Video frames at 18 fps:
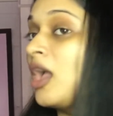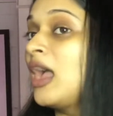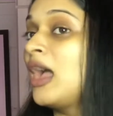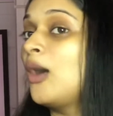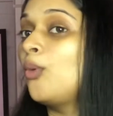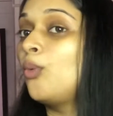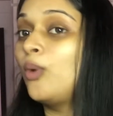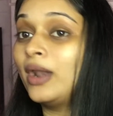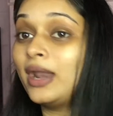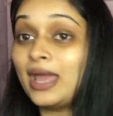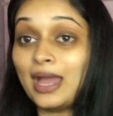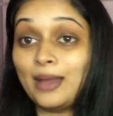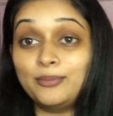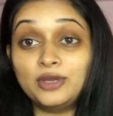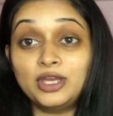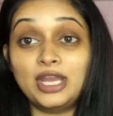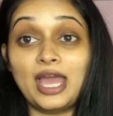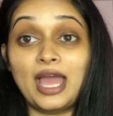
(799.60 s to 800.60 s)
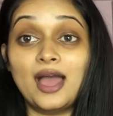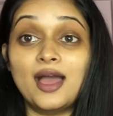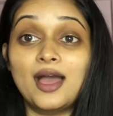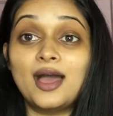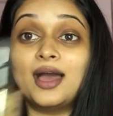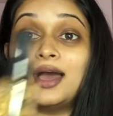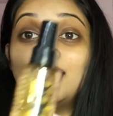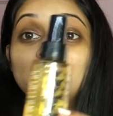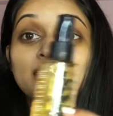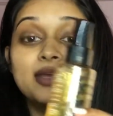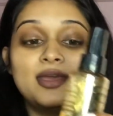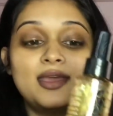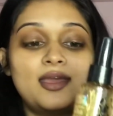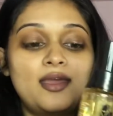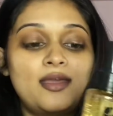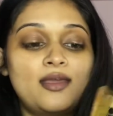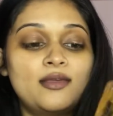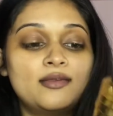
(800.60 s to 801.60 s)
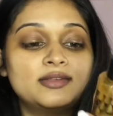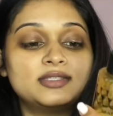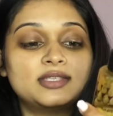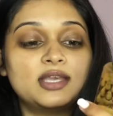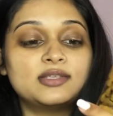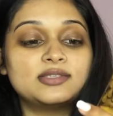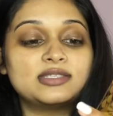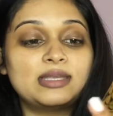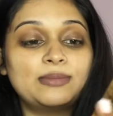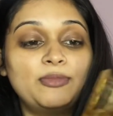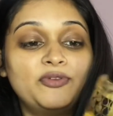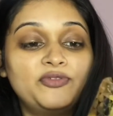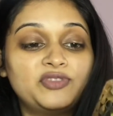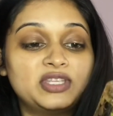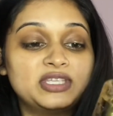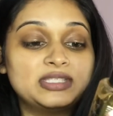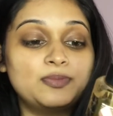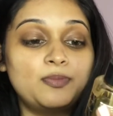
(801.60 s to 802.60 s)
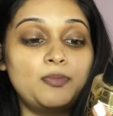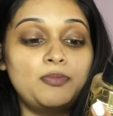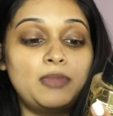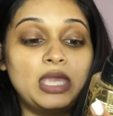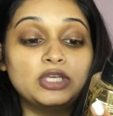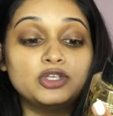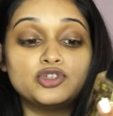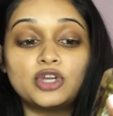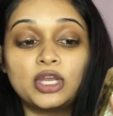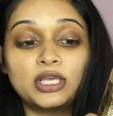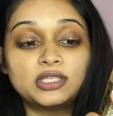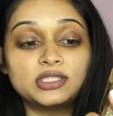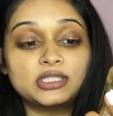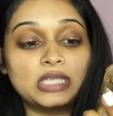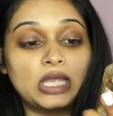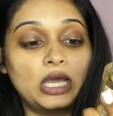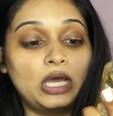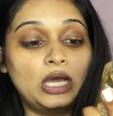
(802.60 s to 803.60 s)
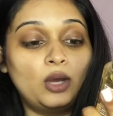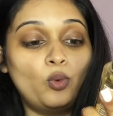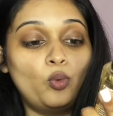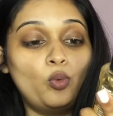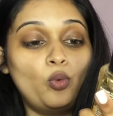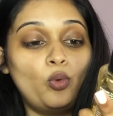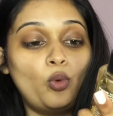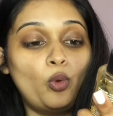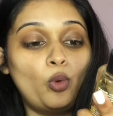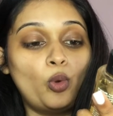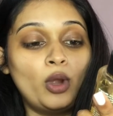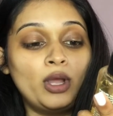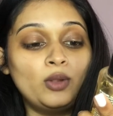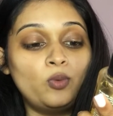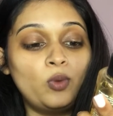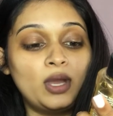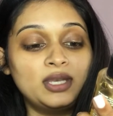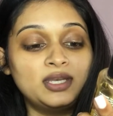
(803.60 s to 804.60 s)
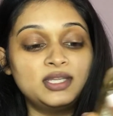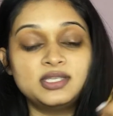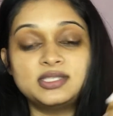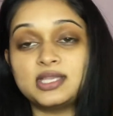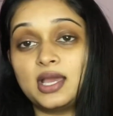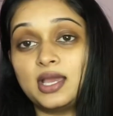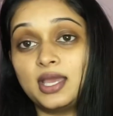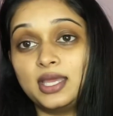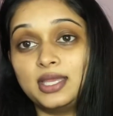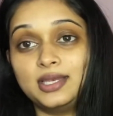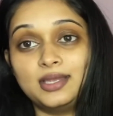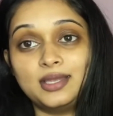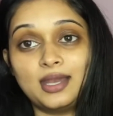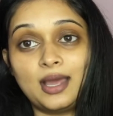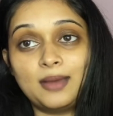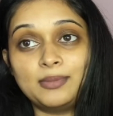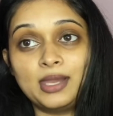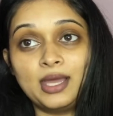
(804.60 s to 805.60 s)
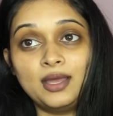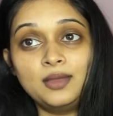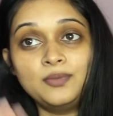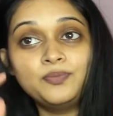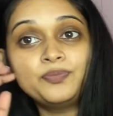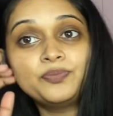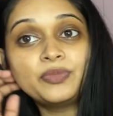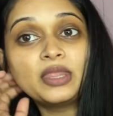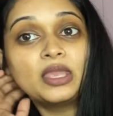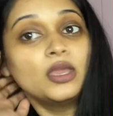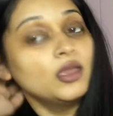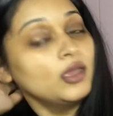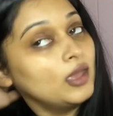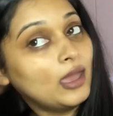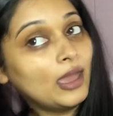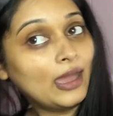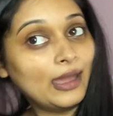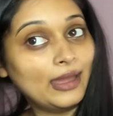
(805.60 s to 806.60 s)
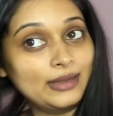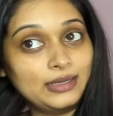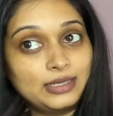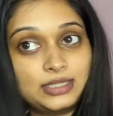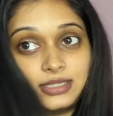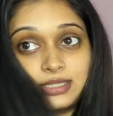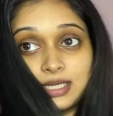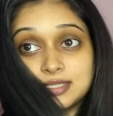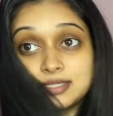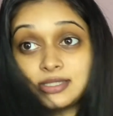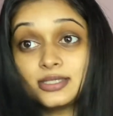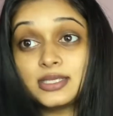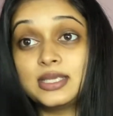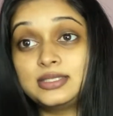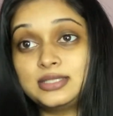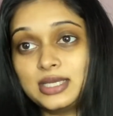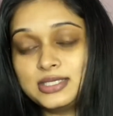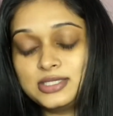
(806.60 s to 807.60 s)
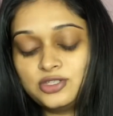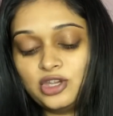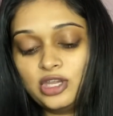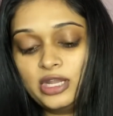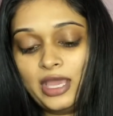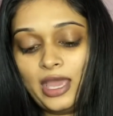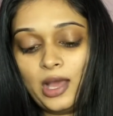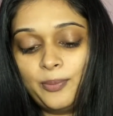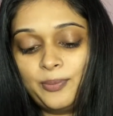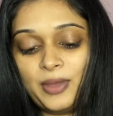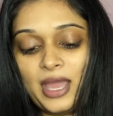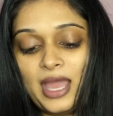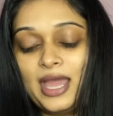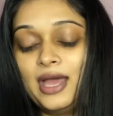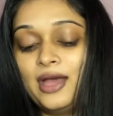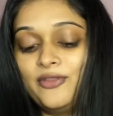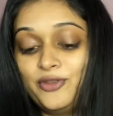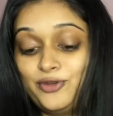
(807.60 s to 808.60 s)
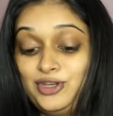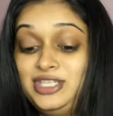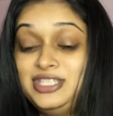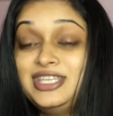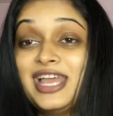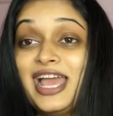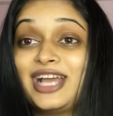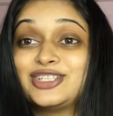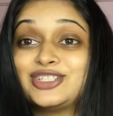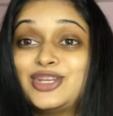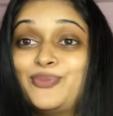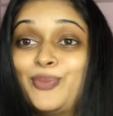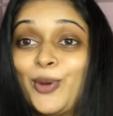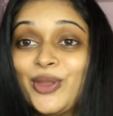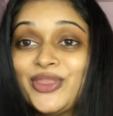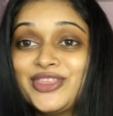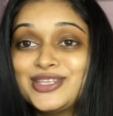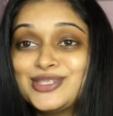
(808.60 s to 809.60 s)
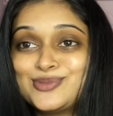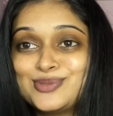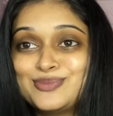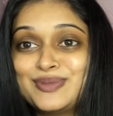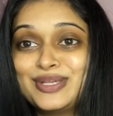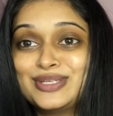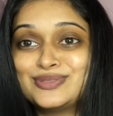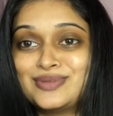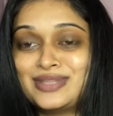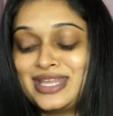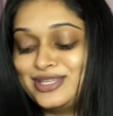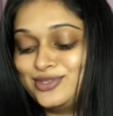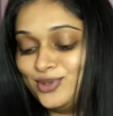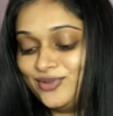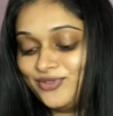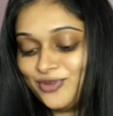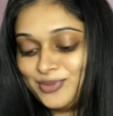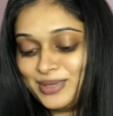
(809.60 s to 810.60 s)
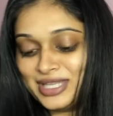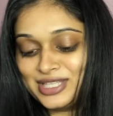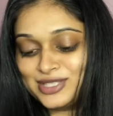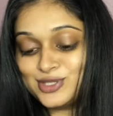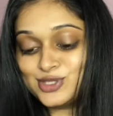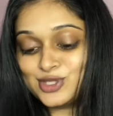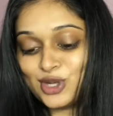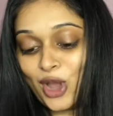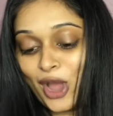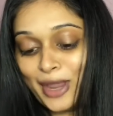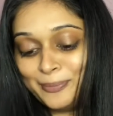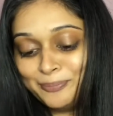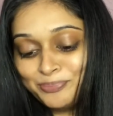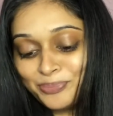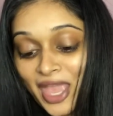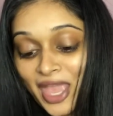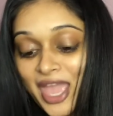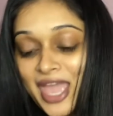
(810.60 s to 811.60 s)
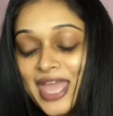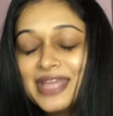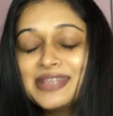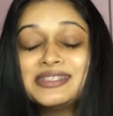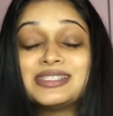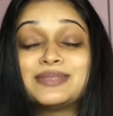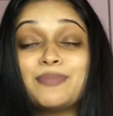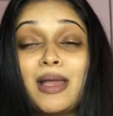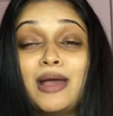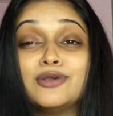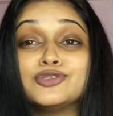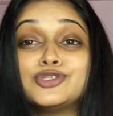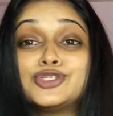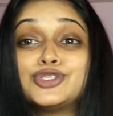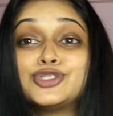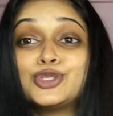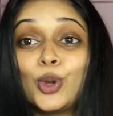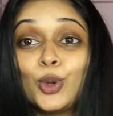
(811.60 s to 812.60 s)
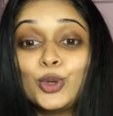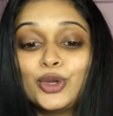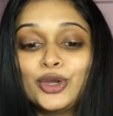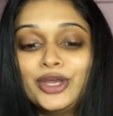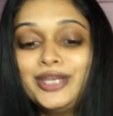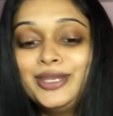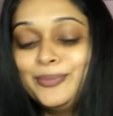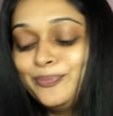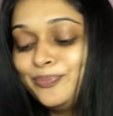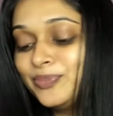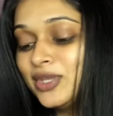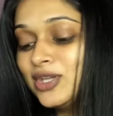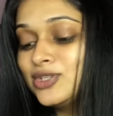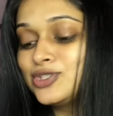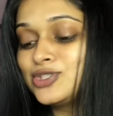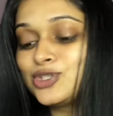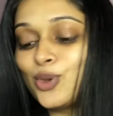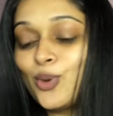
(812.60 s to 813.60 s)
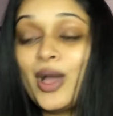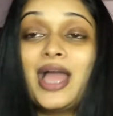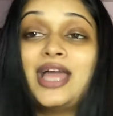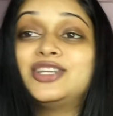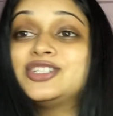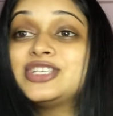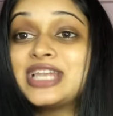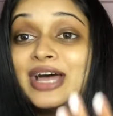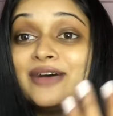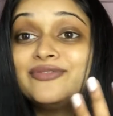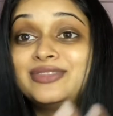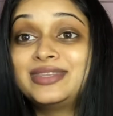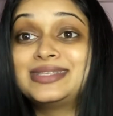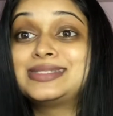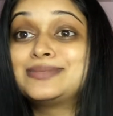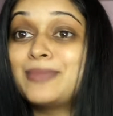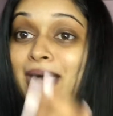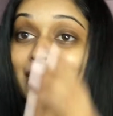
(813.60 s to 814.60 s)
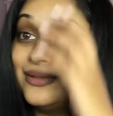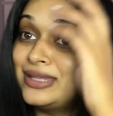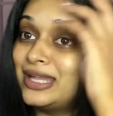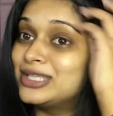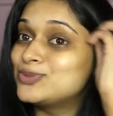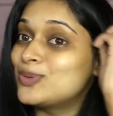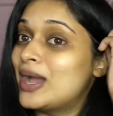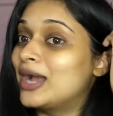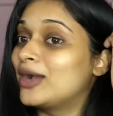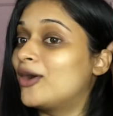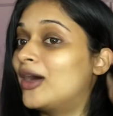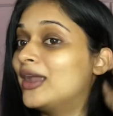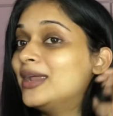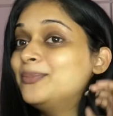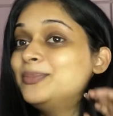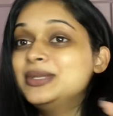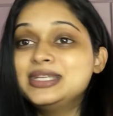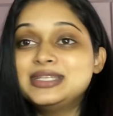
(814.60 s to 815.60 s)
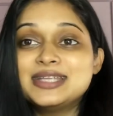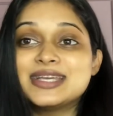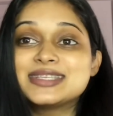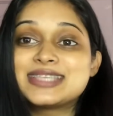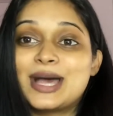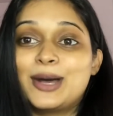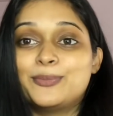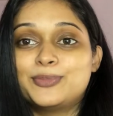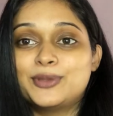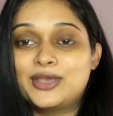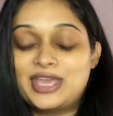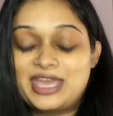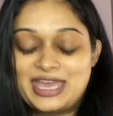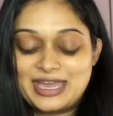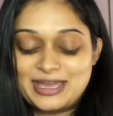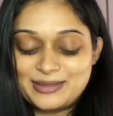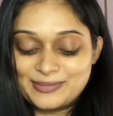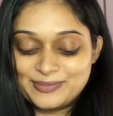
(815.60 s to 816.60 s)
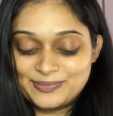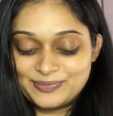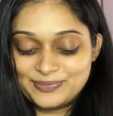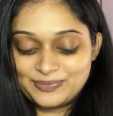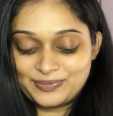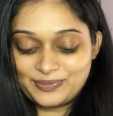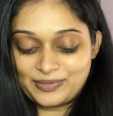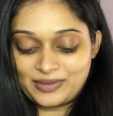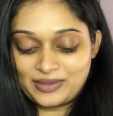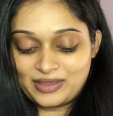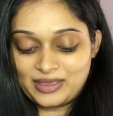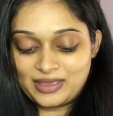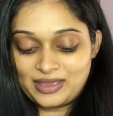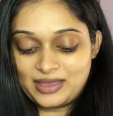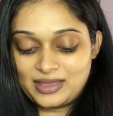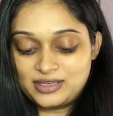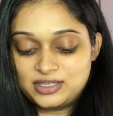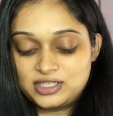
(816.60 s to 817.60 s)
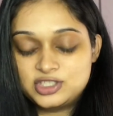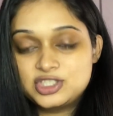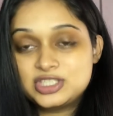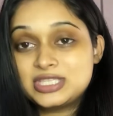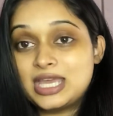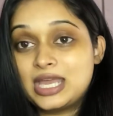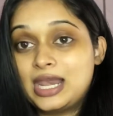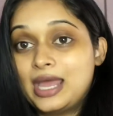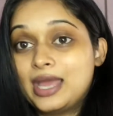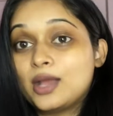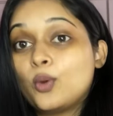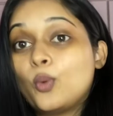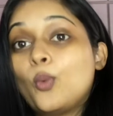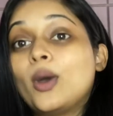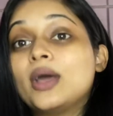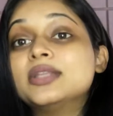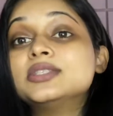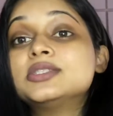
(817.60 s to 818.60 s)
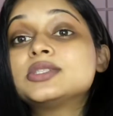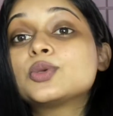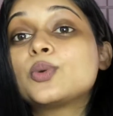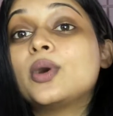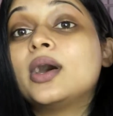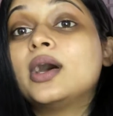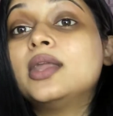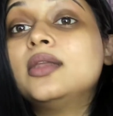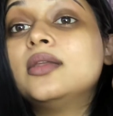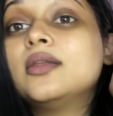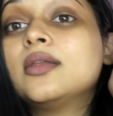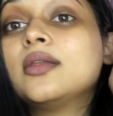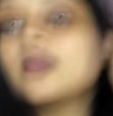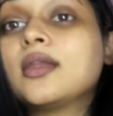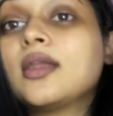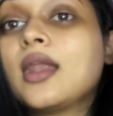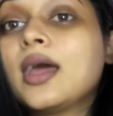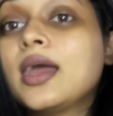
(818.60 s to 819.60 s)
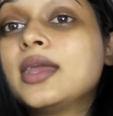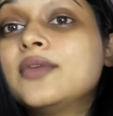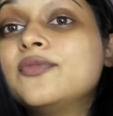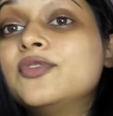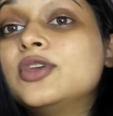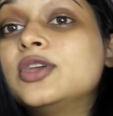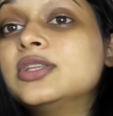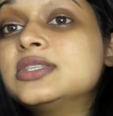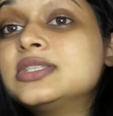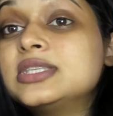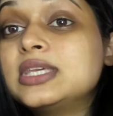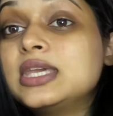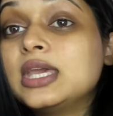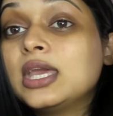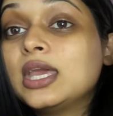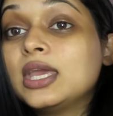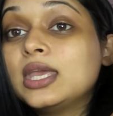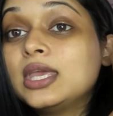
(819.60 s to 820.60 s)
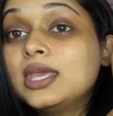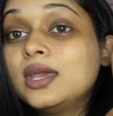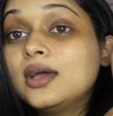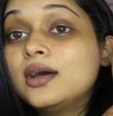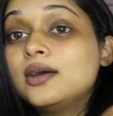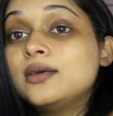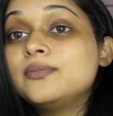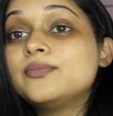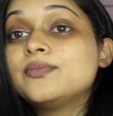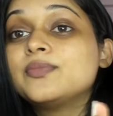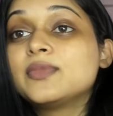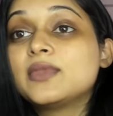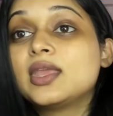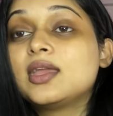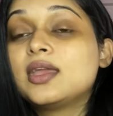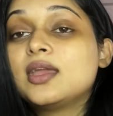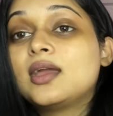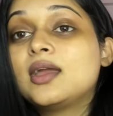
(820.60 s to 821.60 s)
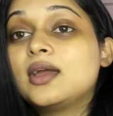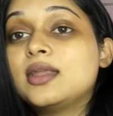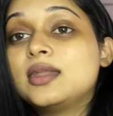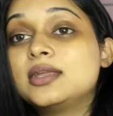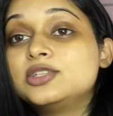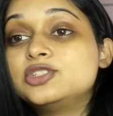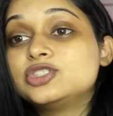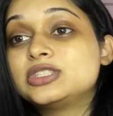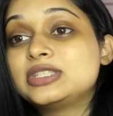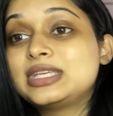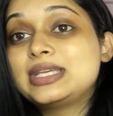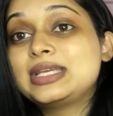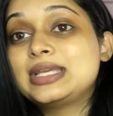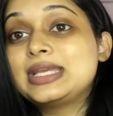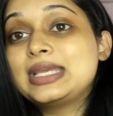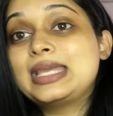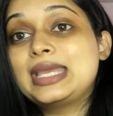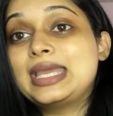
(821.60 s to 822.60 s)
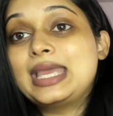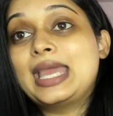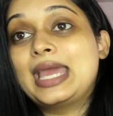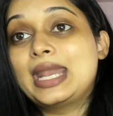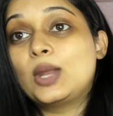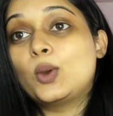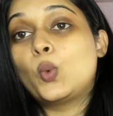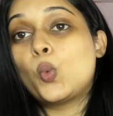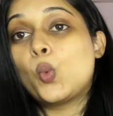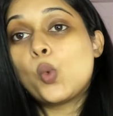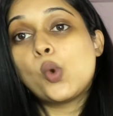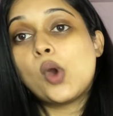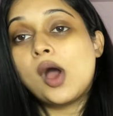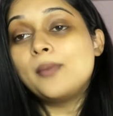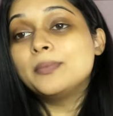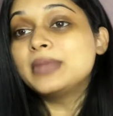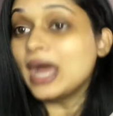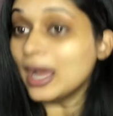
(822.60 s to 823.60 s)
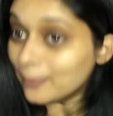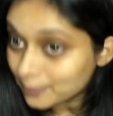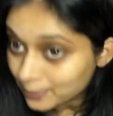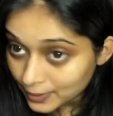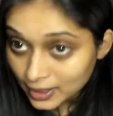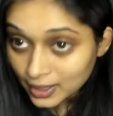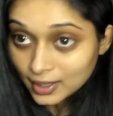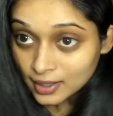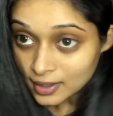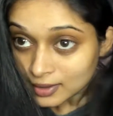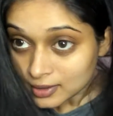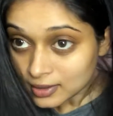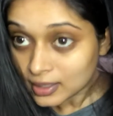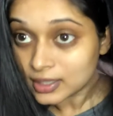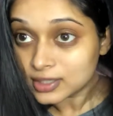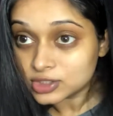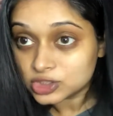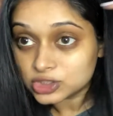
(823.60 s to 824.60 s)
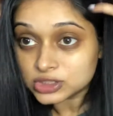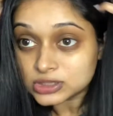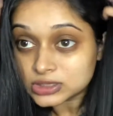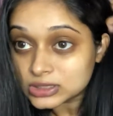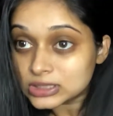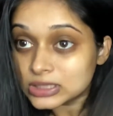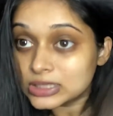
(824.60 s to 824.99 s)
What I'm gonna add is some of this Matrix Oil Wonders Indian Amla, and it does really help. The reason I actually bought this was because when they do it for me in the salon, it smells so good. So I just loved the smell, and that's why I got it. But it does help your hair, and you just get like one squirt, like if you can see here, and I just get it warmed up, and I just